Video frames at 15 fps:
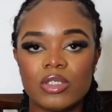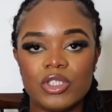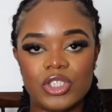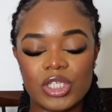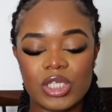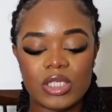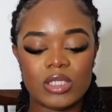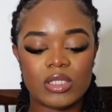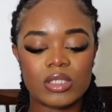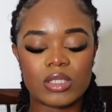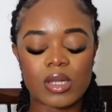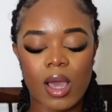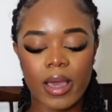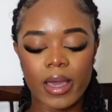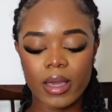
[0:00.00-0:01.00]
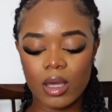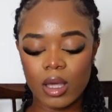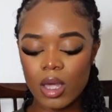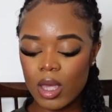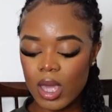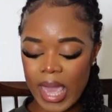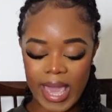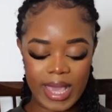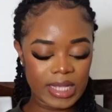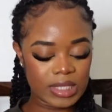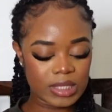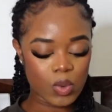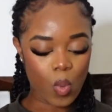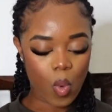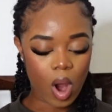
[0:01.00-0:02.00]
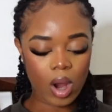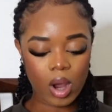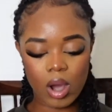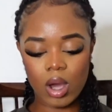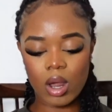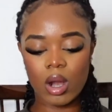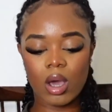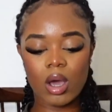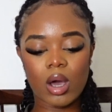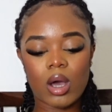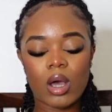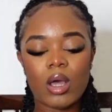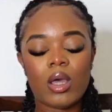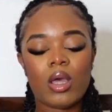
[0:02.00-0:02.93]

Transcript: jeans like is one color